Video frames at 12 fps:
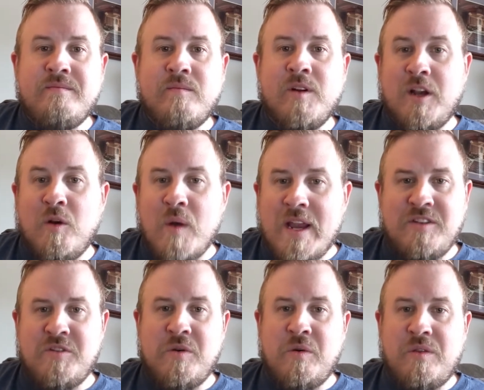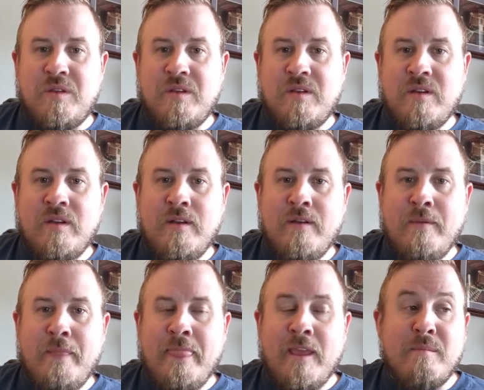What a great truth.
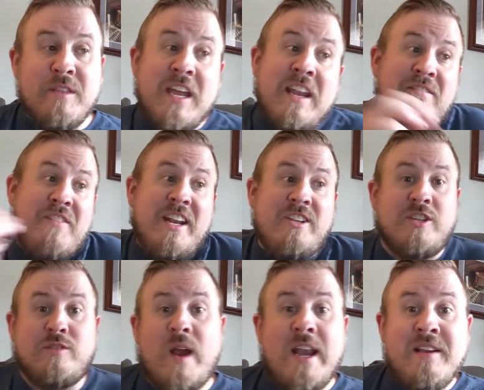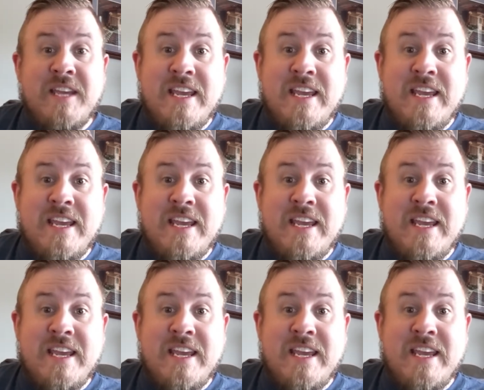But then it finishes, right?